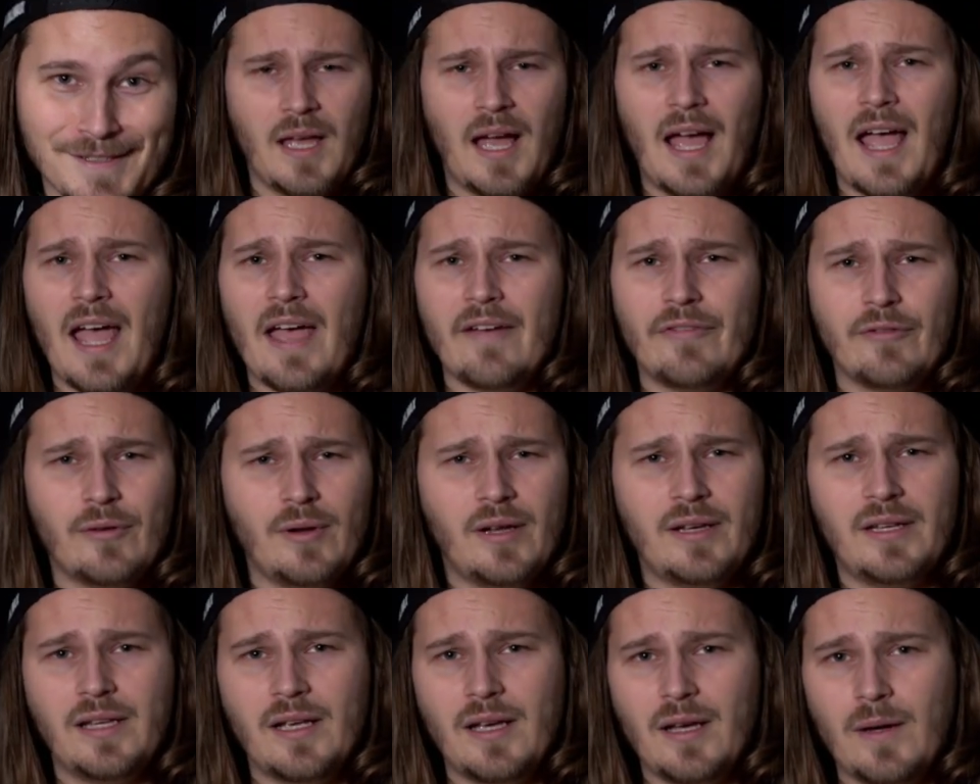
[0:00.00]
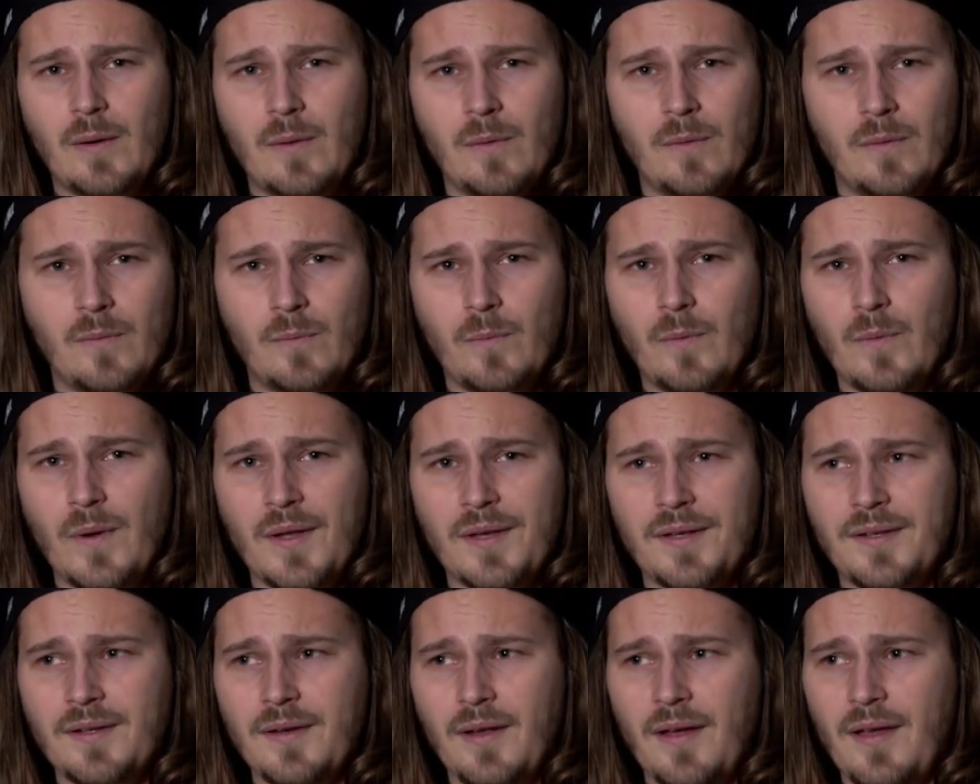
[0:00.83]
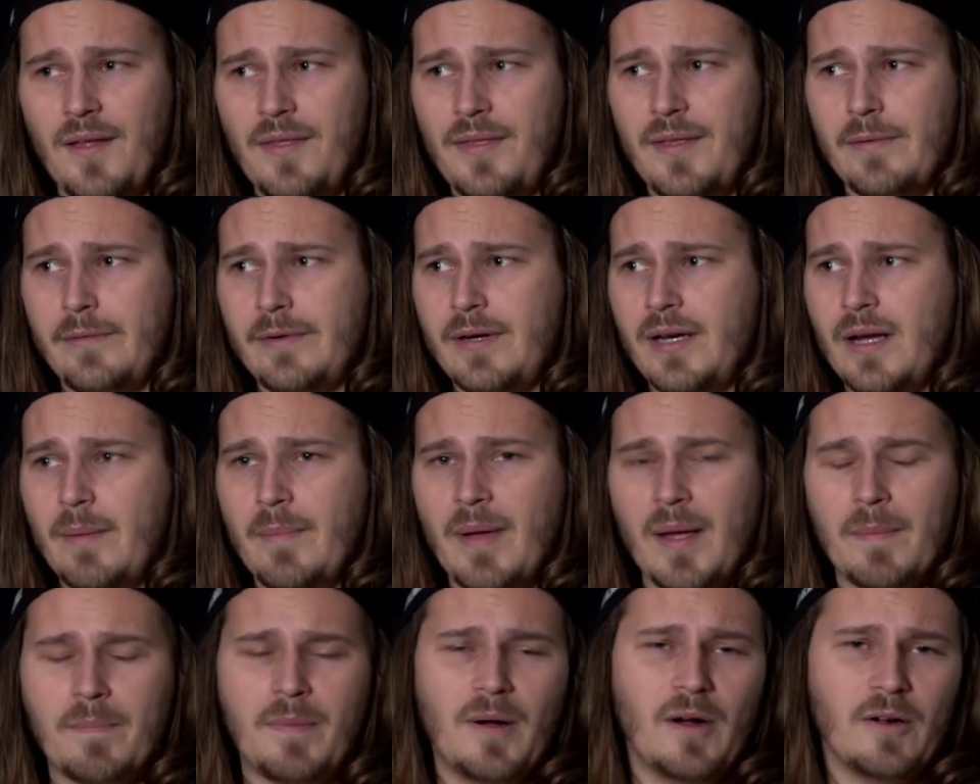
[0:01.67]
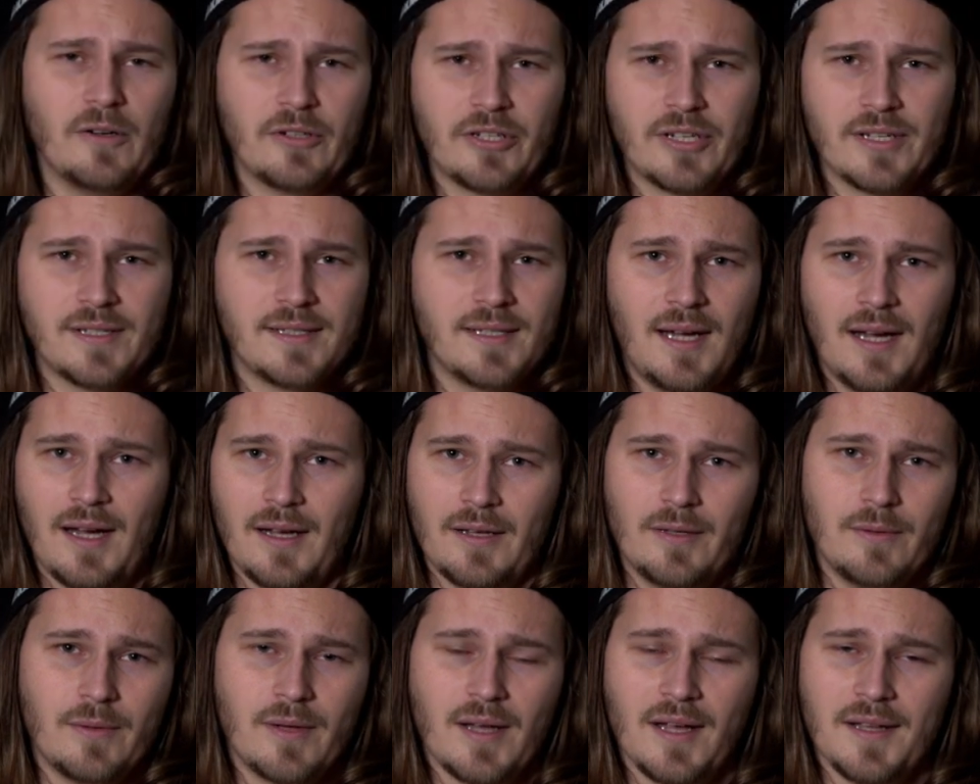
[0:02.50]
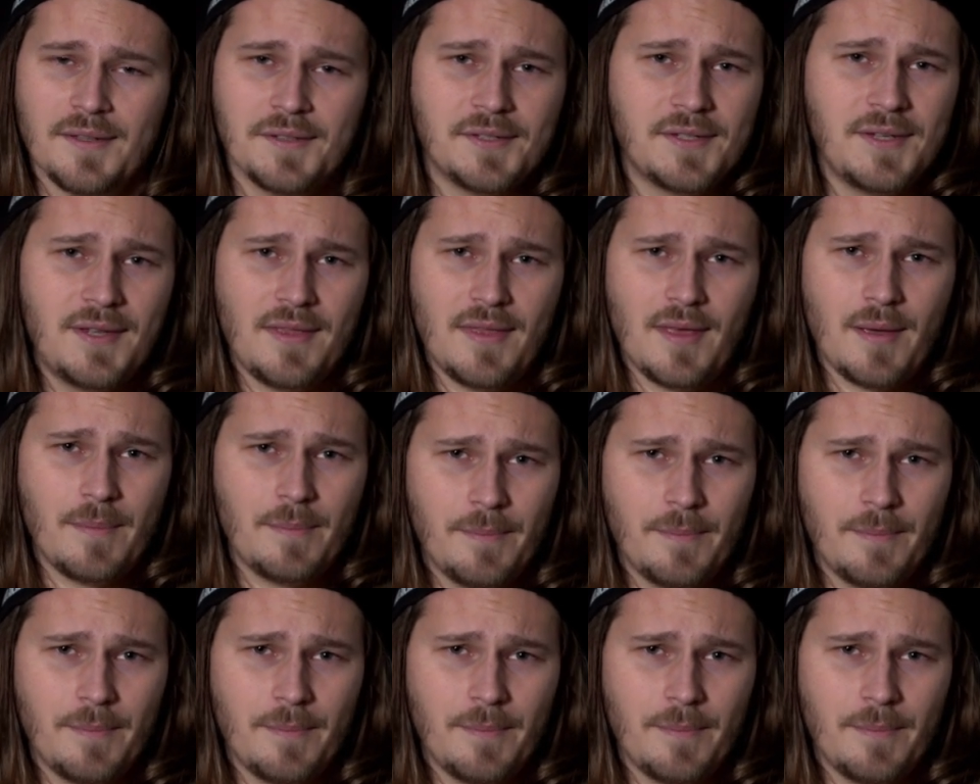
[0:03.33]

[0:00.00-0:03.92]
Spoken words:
I have no idea what the rear mag pouches are, you can't see them.